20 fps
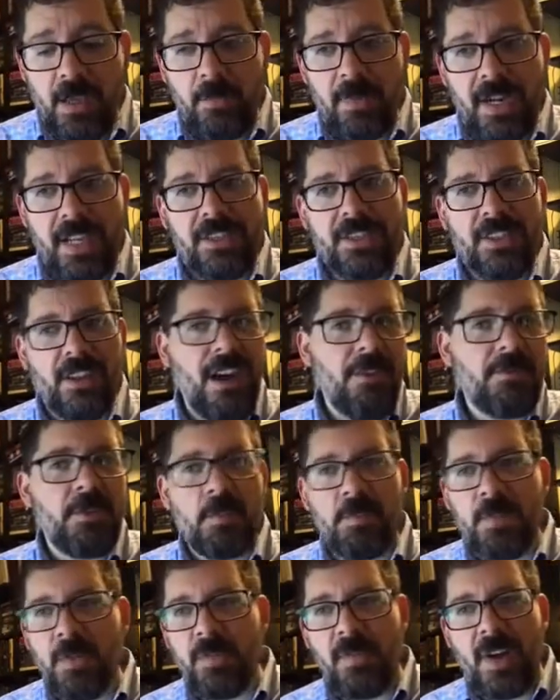But I still have to
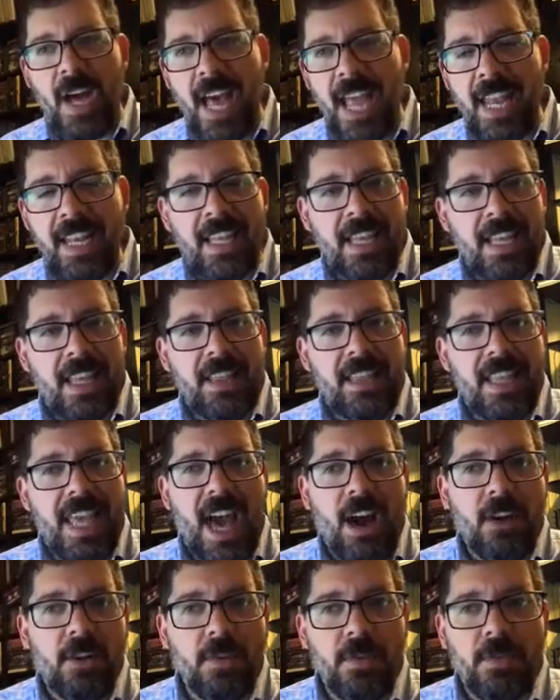provide the
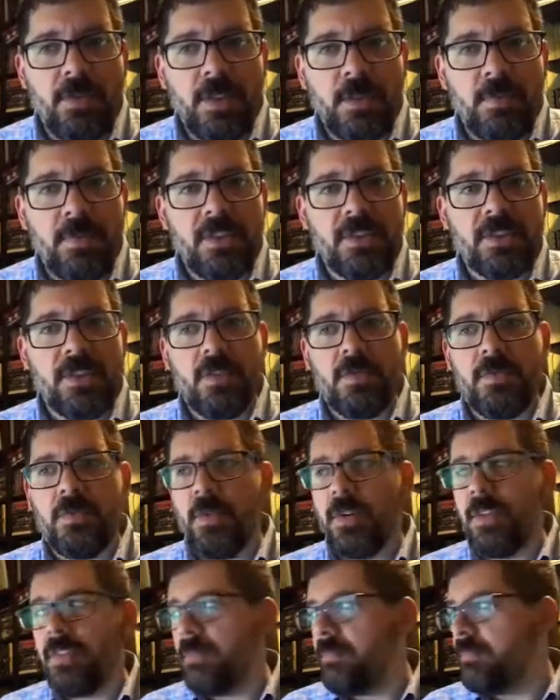algorithm and so
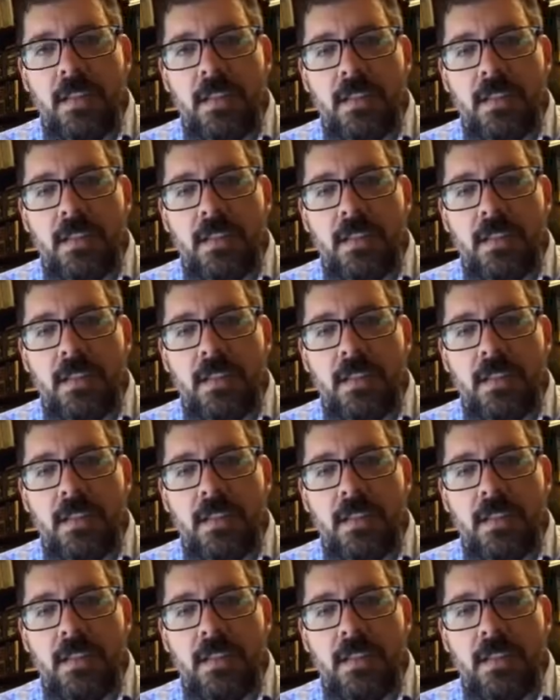forth.